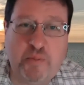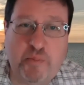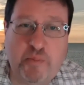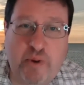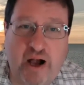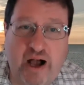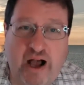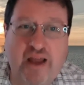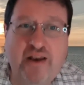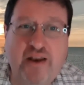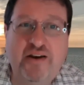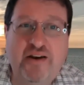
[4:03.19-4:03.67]

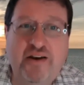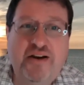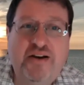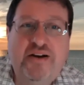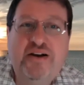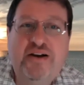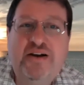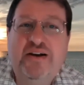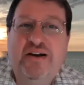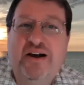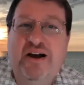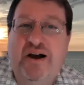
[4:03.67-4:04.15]
But
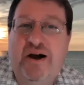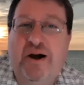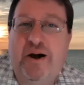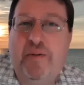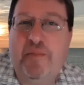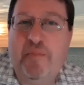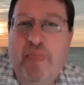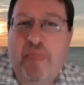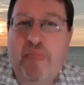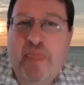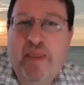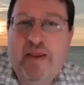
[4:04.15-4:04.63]

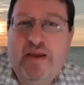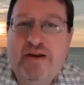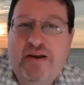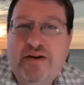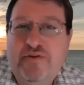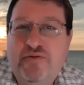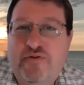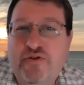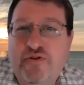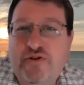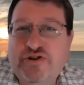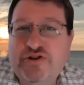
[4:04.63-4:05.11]

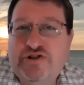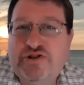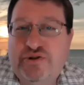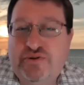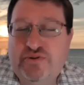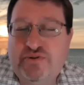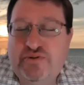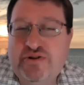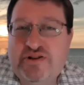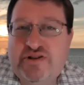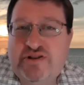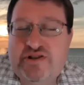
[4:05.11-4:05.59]
for the
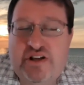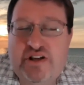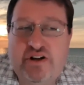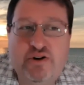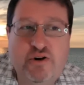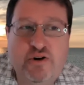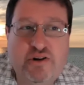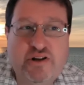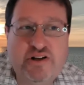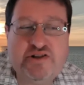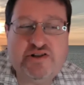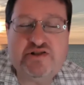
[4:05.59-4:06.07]
students that
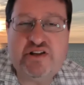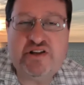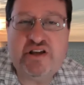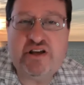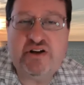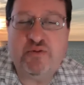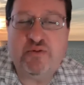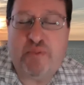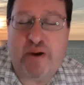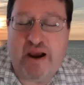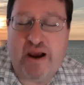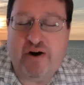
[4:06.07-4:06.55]
are
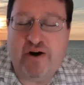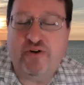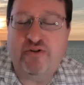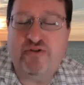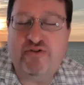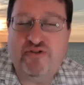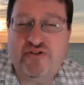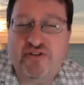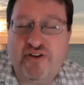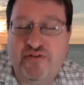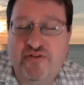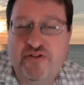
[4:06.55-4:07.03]
listening, or
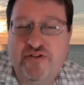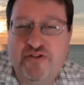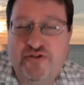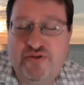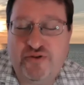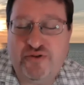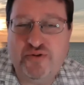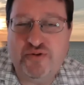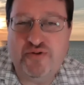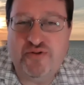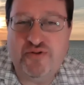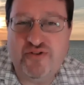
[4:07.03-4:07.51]
parents of the
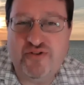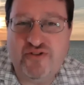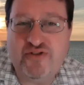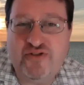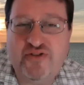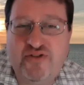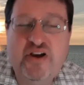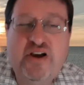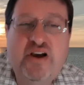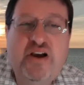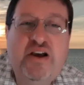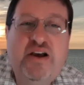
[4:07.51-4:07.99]
students,